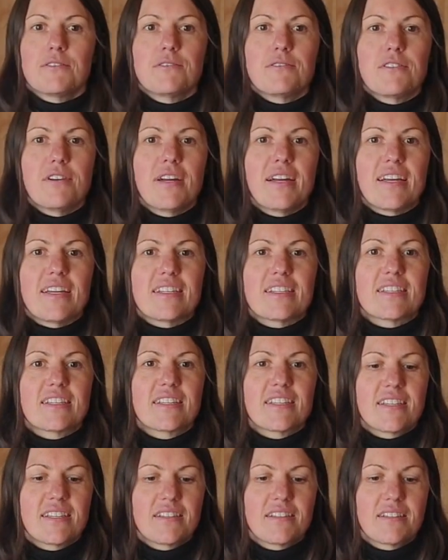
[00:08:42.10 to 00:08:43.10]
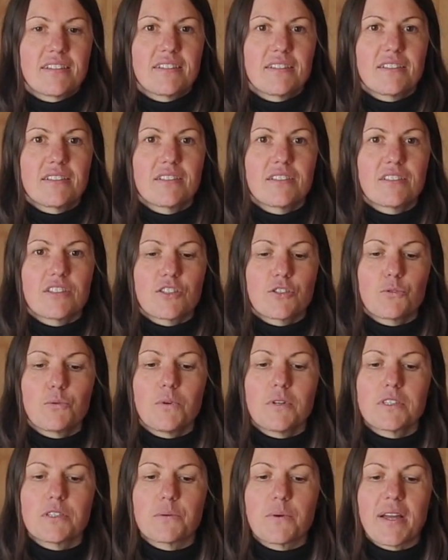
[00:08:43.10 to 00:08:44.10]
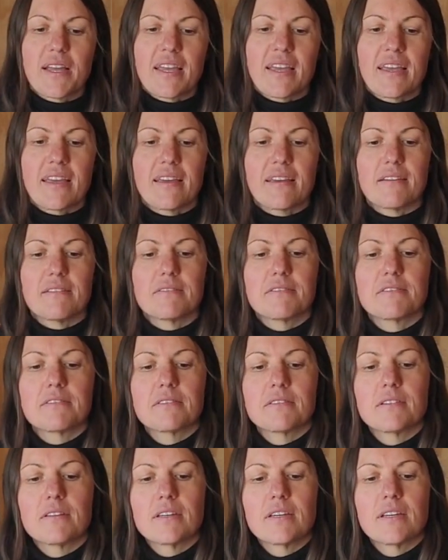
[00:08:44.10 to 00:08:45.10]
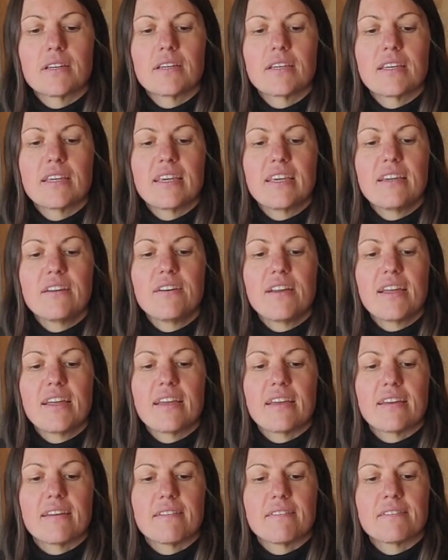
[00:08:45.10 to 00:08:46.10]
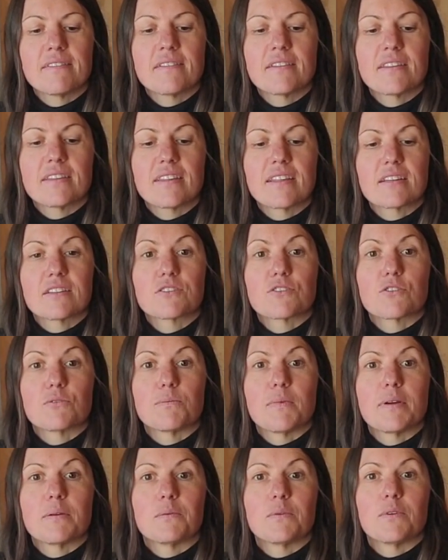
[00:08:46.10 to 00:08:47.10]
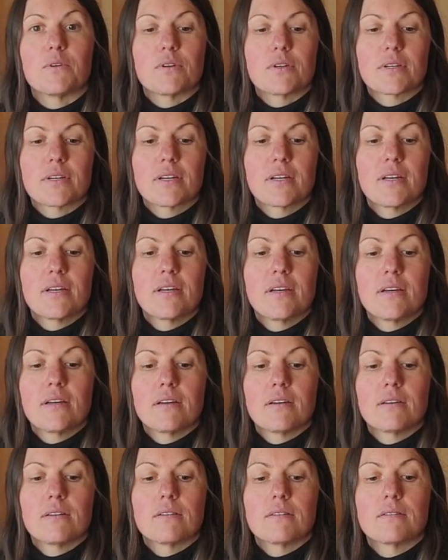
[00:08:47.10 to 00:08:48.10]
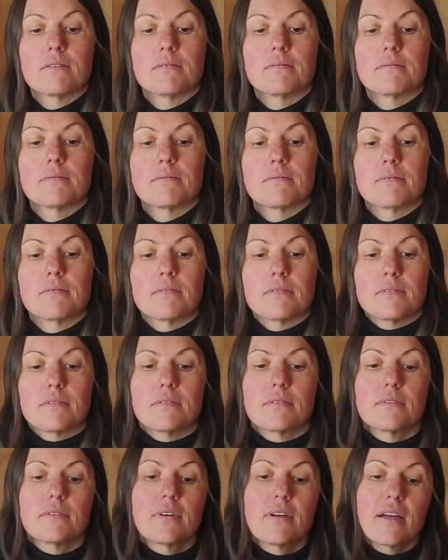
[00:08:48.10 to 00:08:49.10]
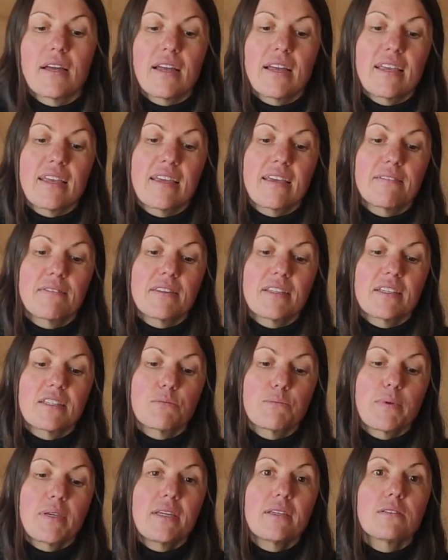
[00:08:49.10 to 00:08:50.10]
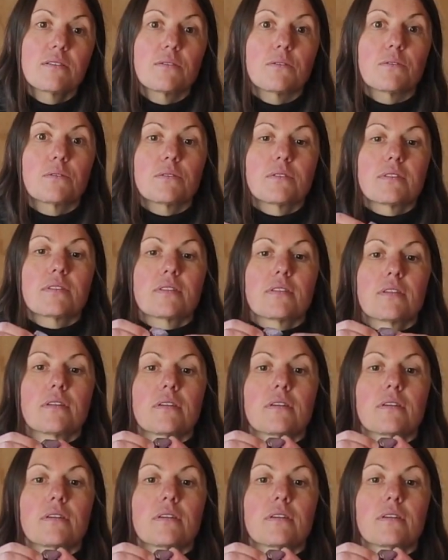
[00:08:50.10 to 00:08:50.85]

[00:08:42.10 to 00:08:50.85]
Right, so what do I have? Here I have things from my walk. I have these petals,